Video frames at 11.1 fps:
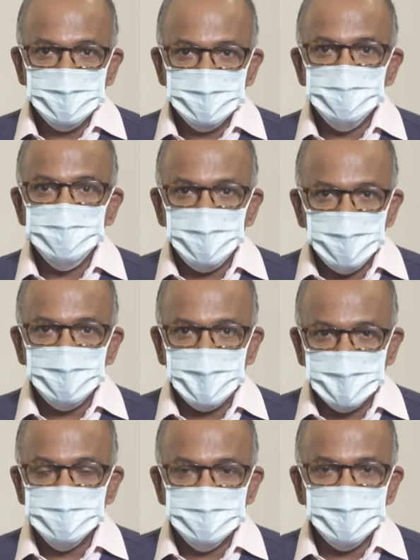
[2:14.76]
This whole
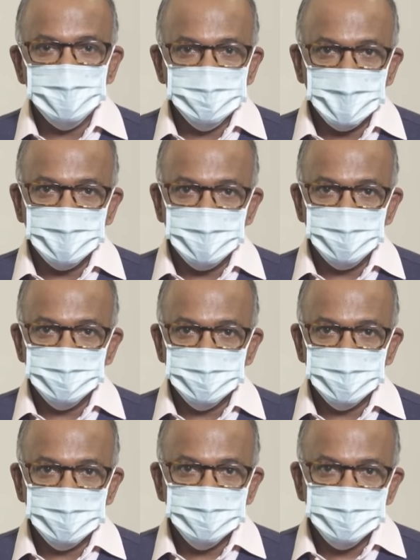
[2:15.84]
exercise by
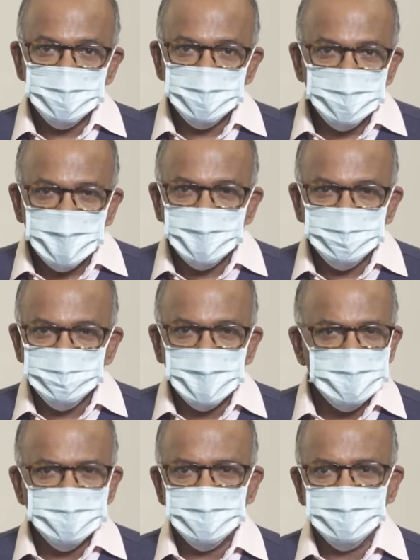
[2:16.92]
TOC is quite
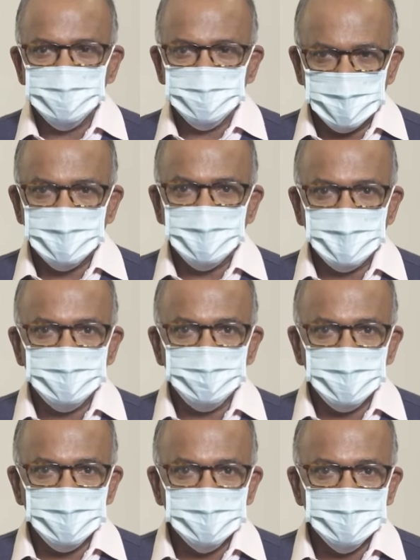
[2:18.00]
malicious to attack the
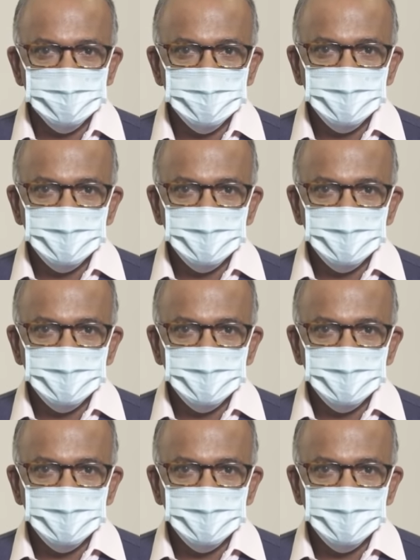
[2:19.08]
police.